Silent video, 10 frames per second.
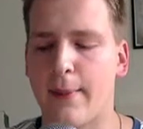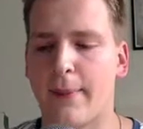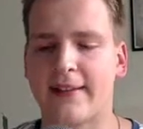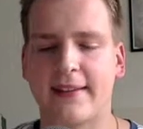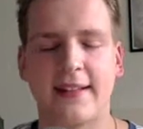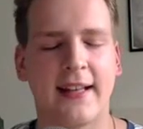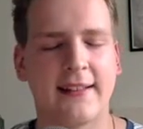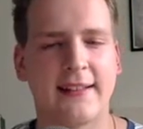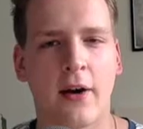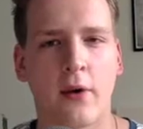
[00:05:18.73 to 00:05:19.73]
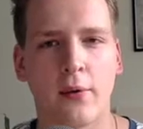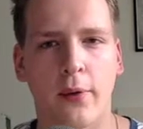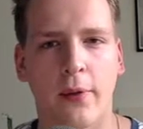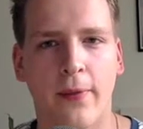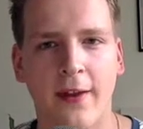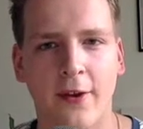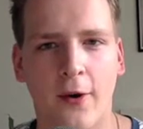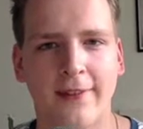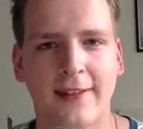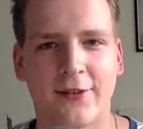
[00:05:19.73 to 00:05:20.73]
But it's the whole thing
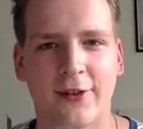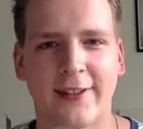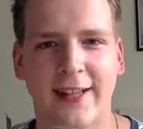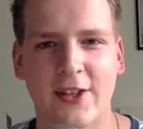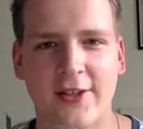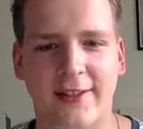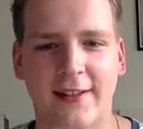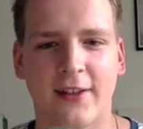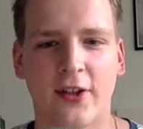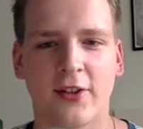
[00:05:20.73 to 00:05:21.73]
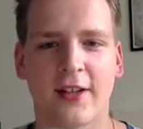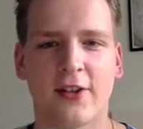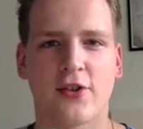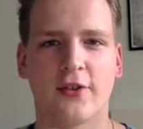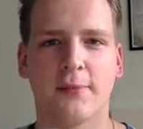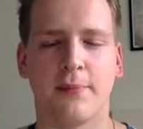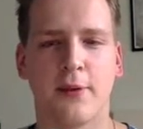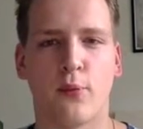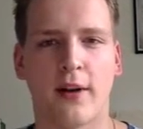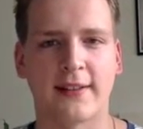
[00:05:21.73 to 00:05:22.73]
of decentralization. There shouldn't be
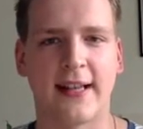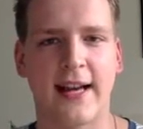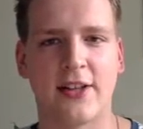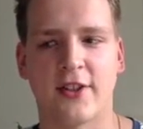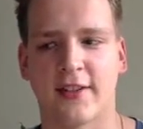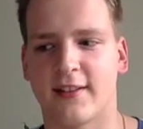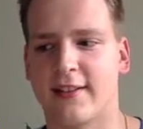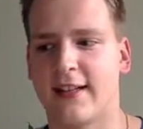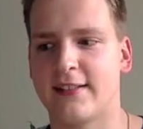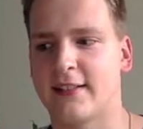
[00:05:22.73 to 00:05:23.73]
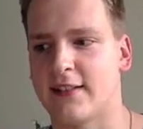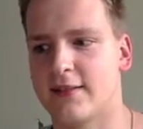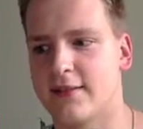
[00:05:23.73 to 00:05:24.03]
one guy just telling